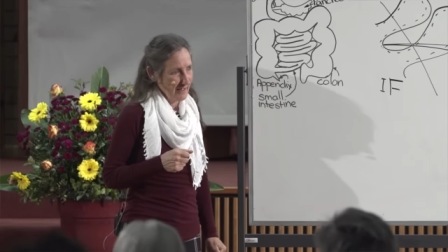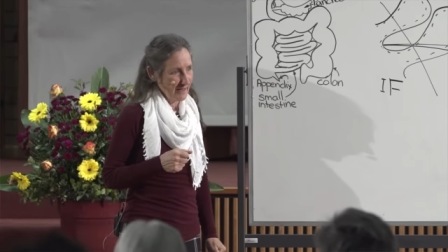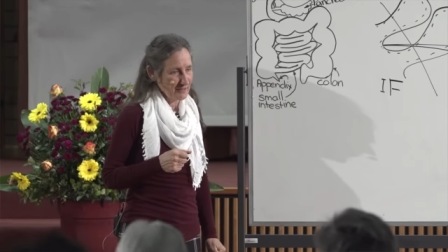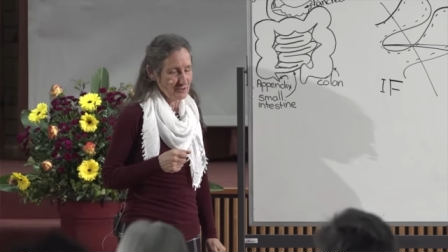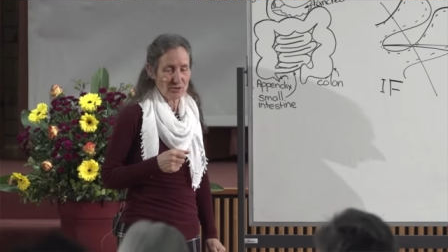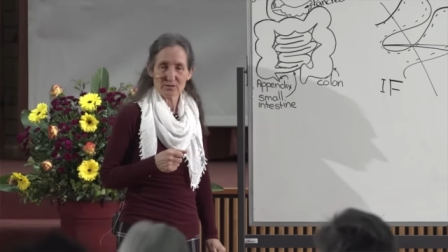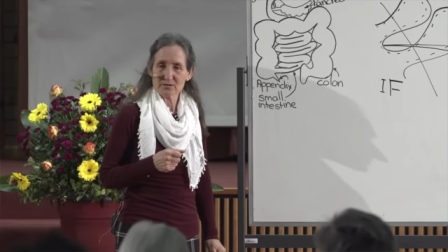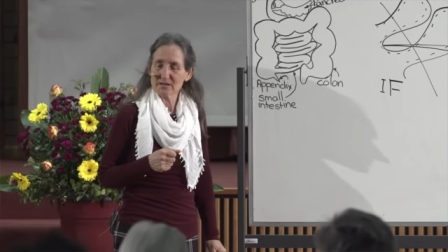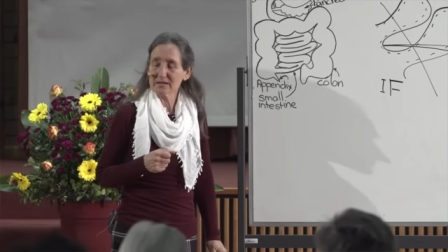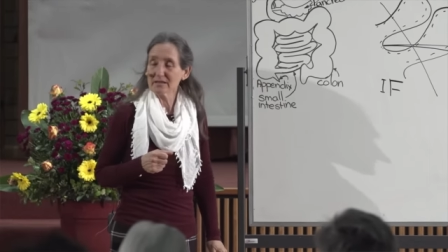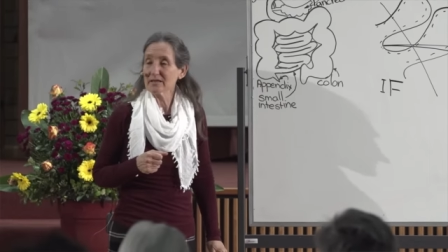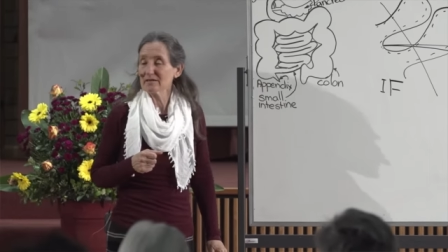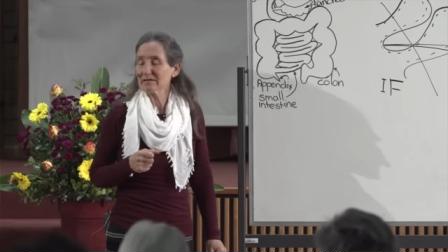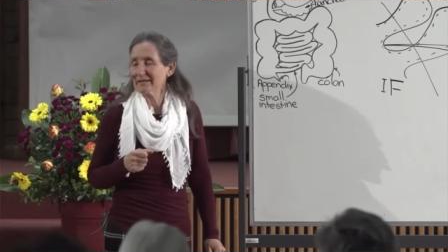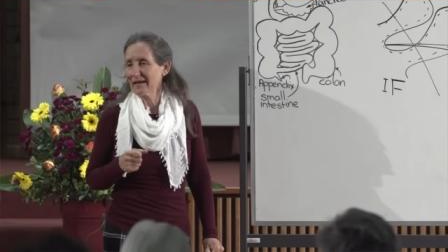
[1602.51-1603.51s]
And Dr.
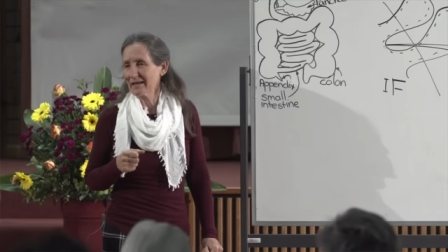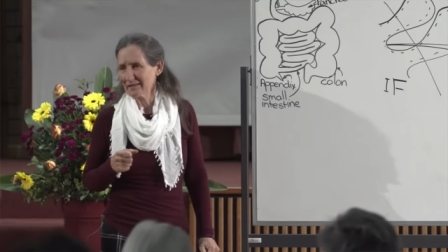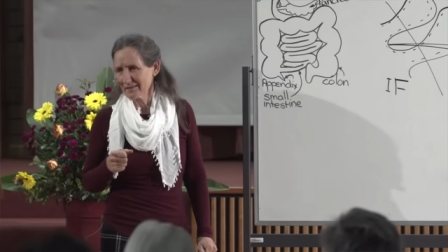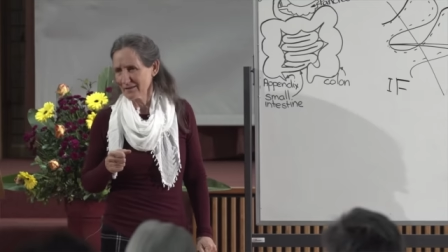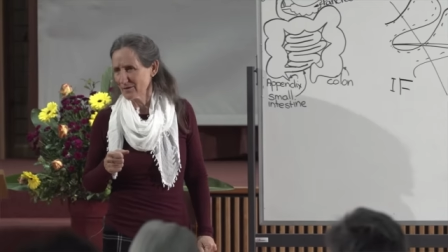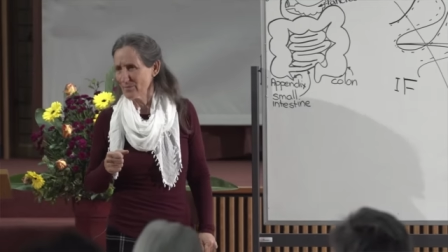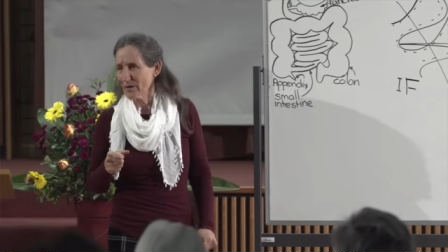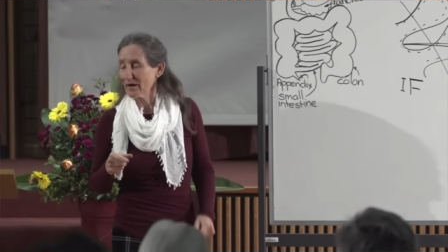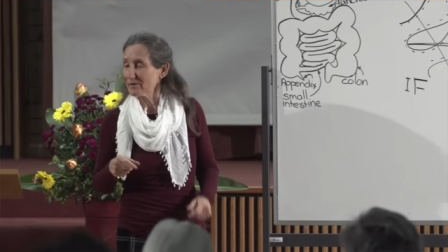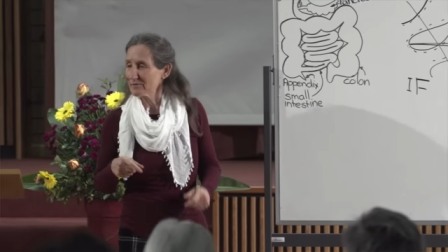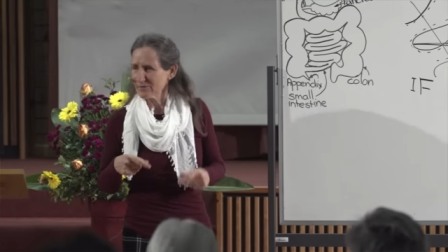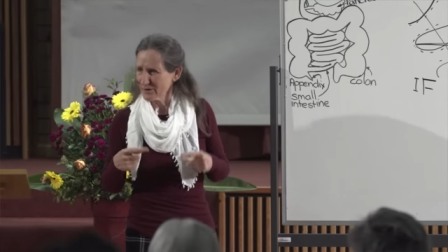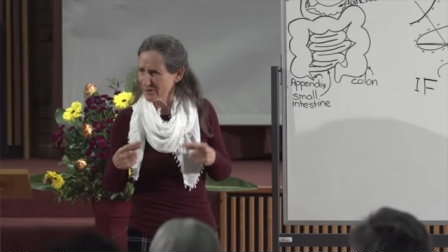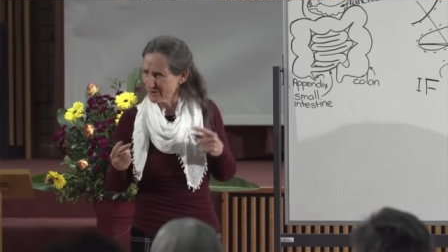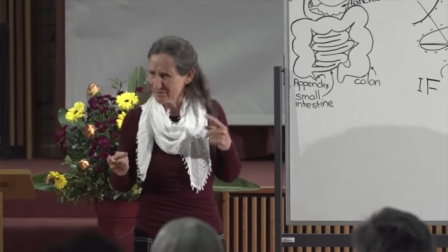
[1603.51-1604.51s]
Neil Nedley, you might
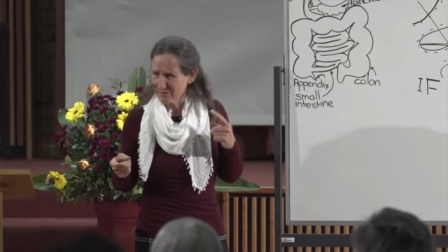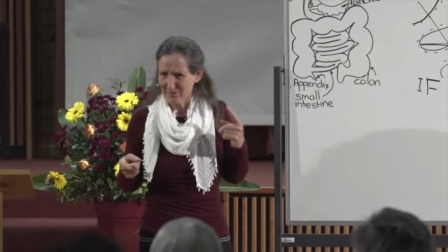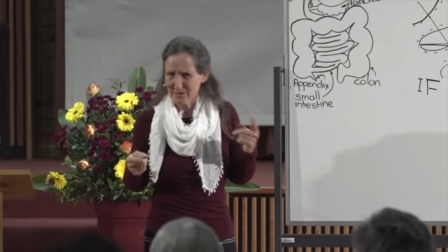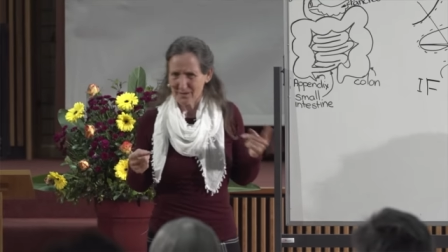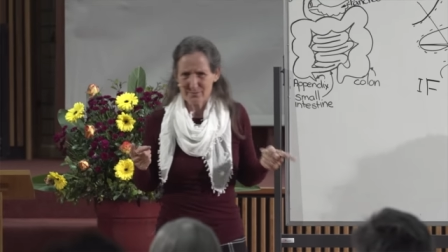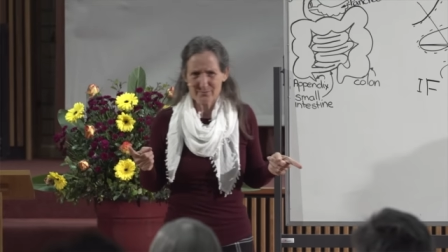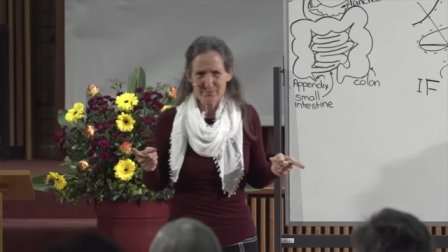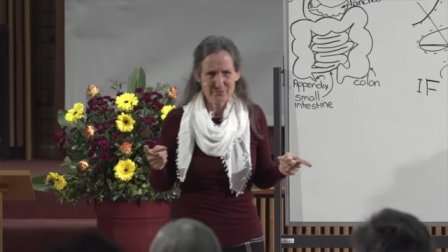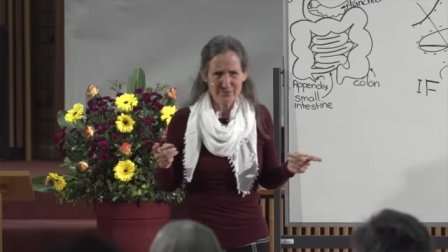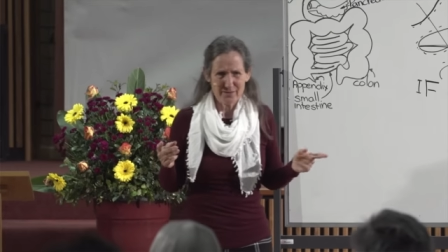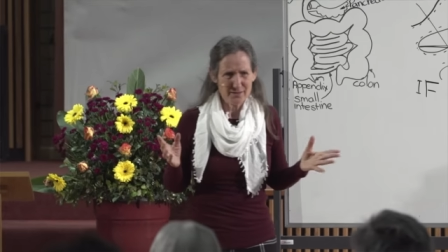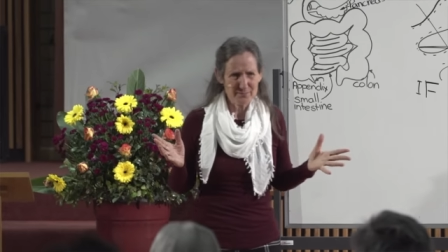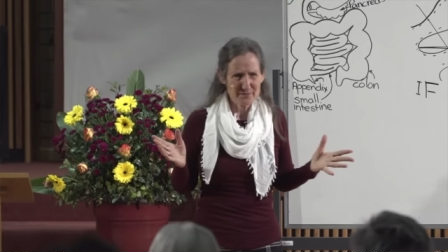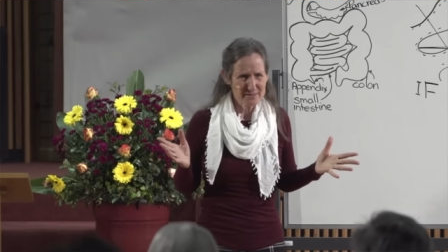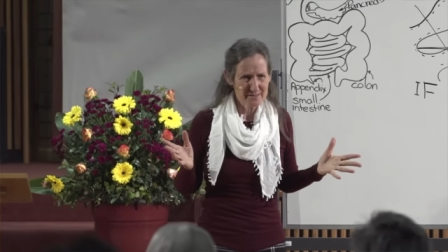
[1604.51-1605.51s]
have heard of him,
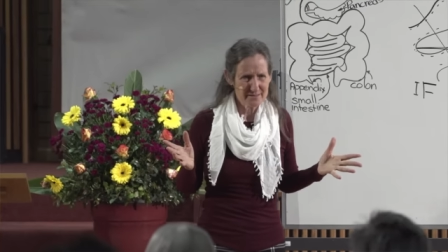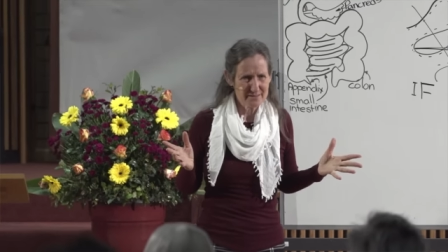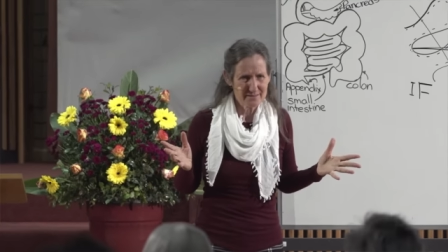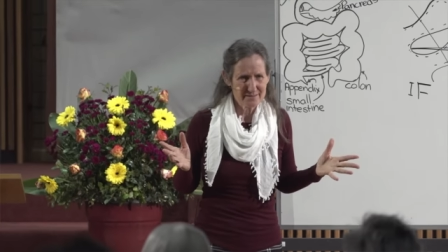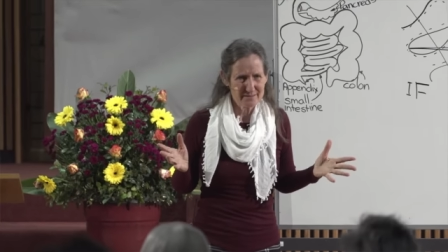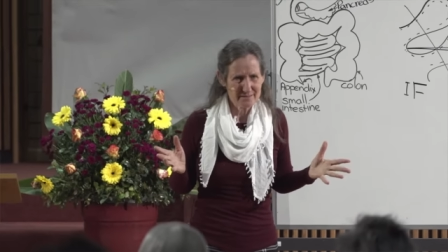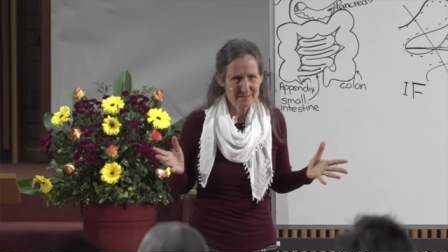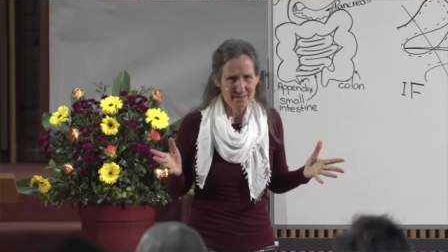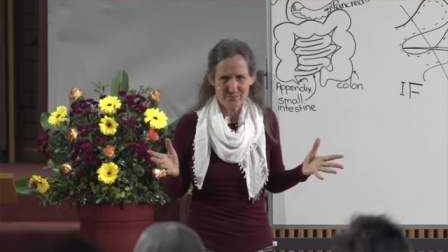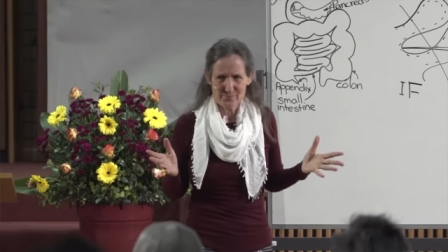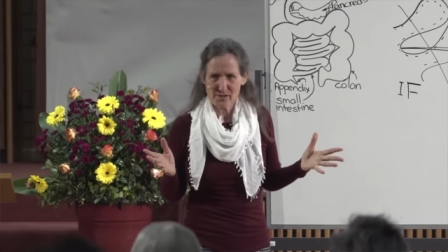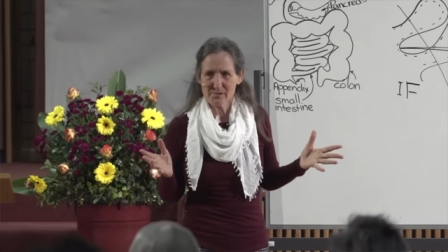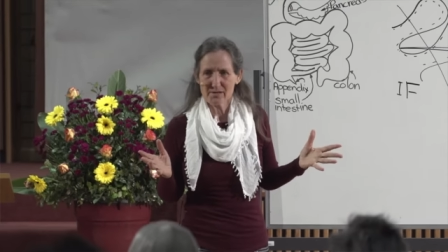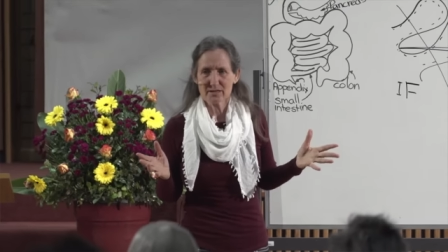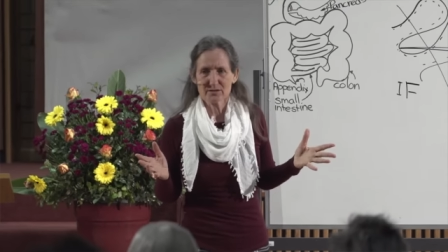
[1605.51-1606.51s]
famous
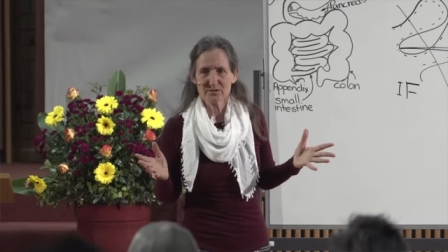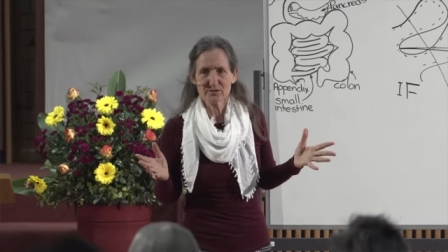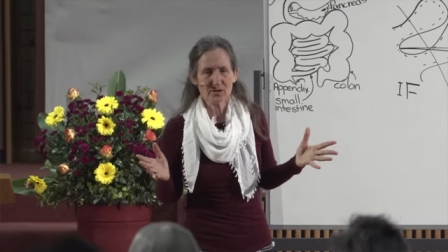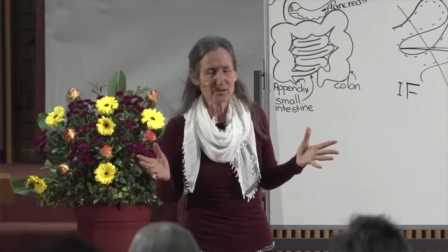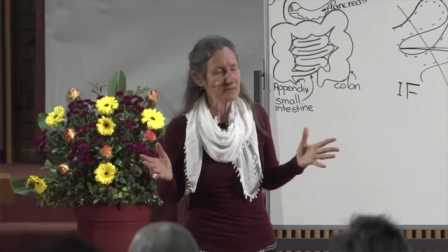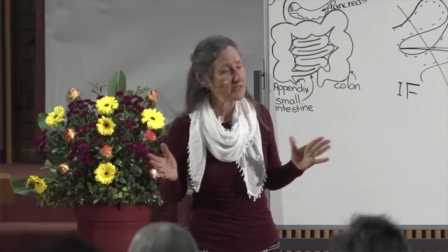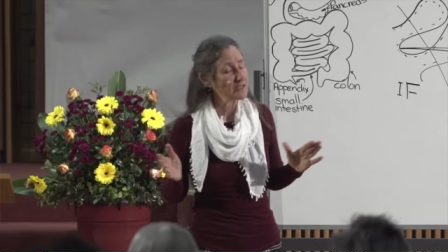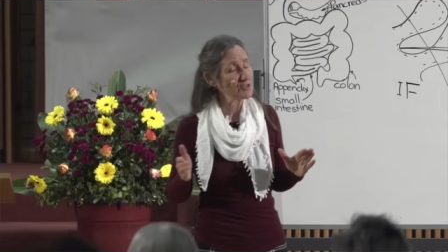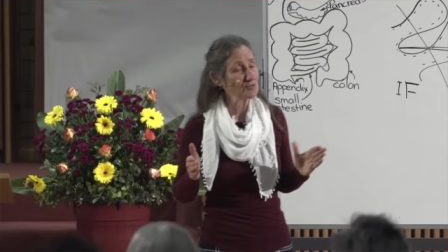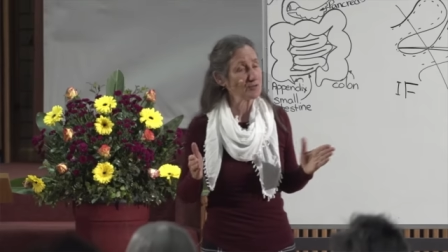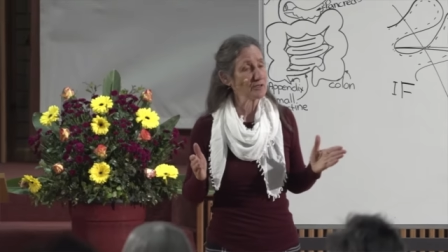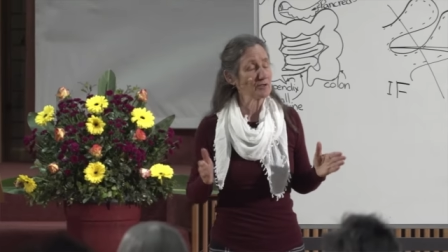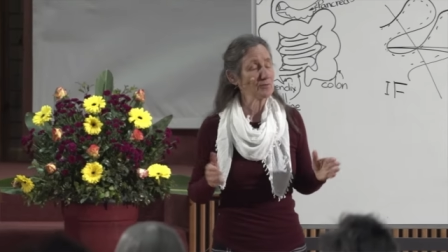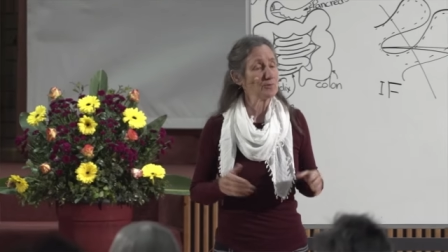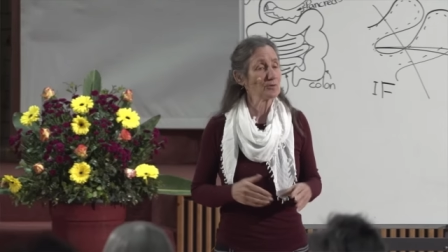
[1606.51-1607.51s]
American doctor, he's
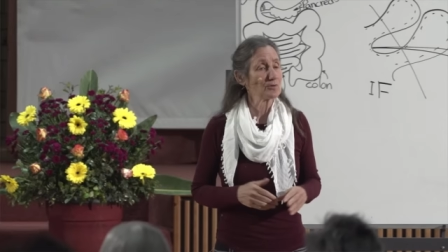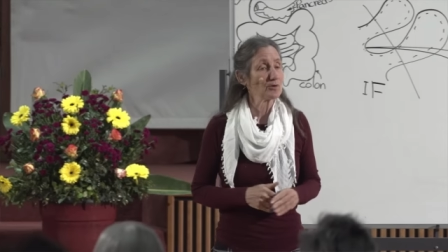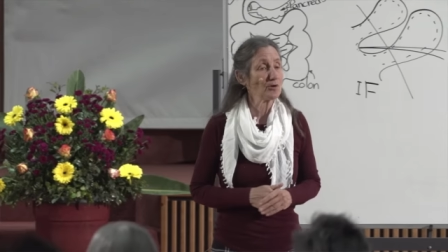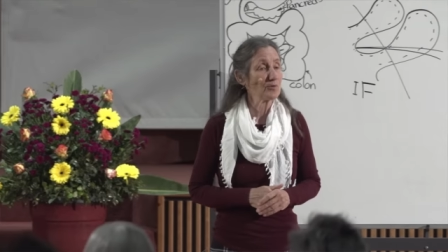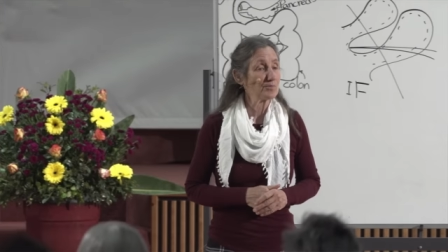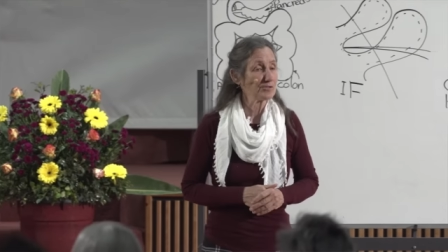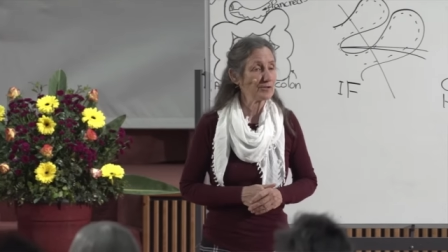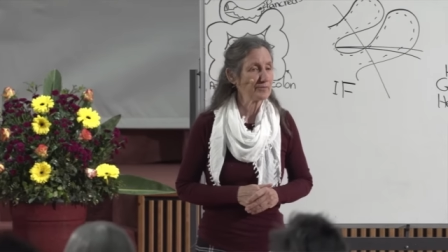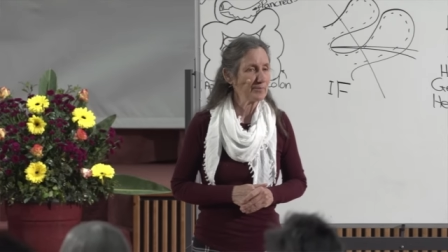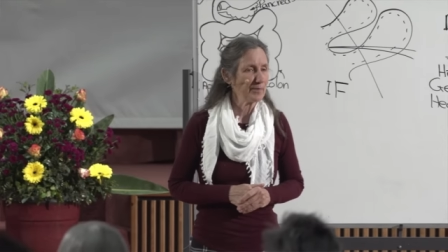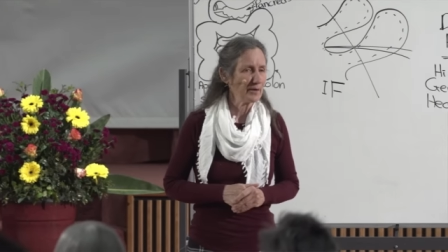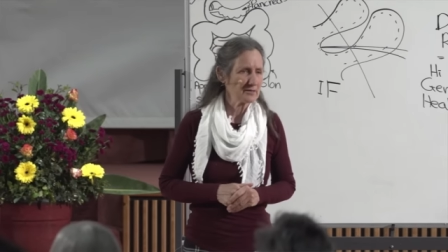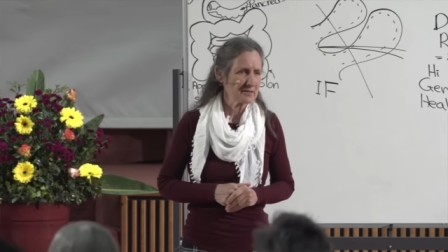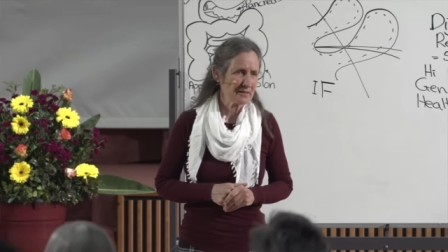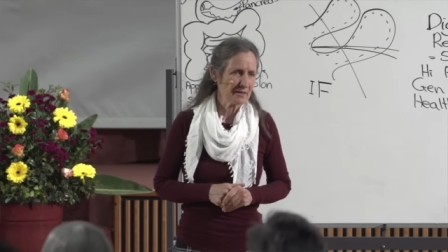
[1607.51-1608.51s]
written a book called Proof
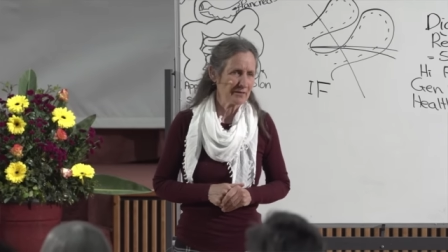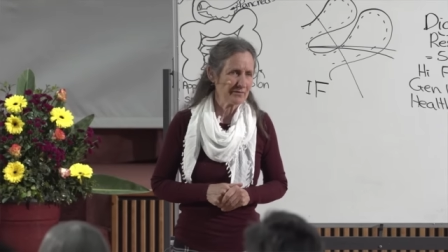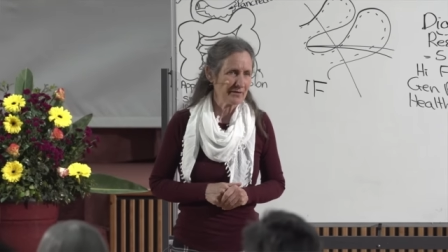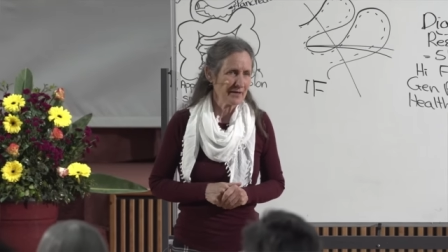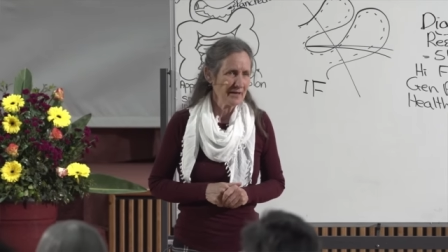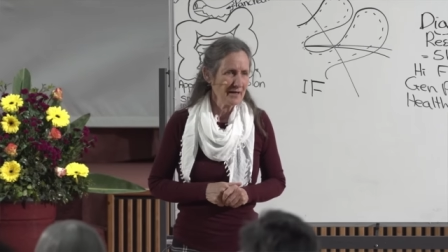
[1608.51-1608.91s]
Positive,